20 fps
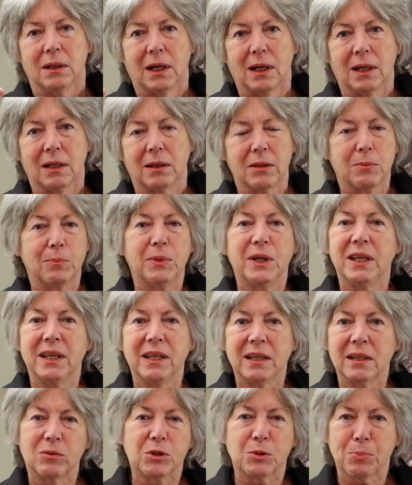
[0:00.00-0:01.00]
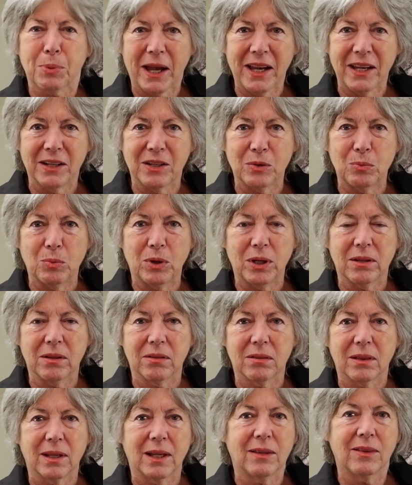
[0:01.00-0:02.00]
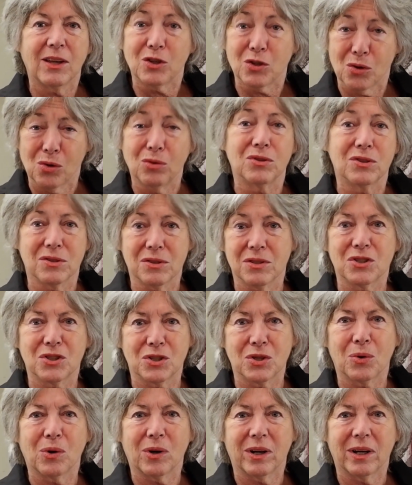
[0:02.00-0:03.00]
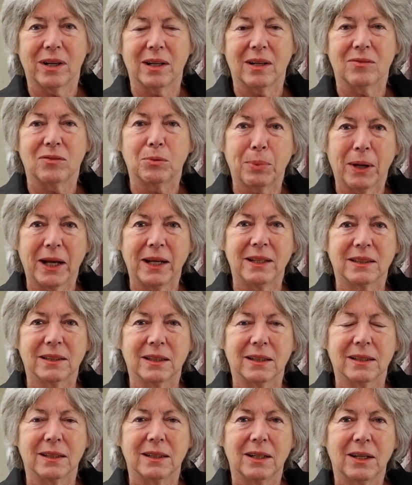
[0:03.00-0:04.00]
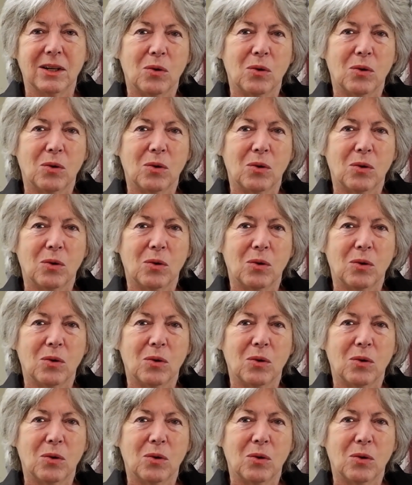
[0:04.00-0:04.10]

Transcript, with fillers: the media it was painted with, and they told you the story of a painting.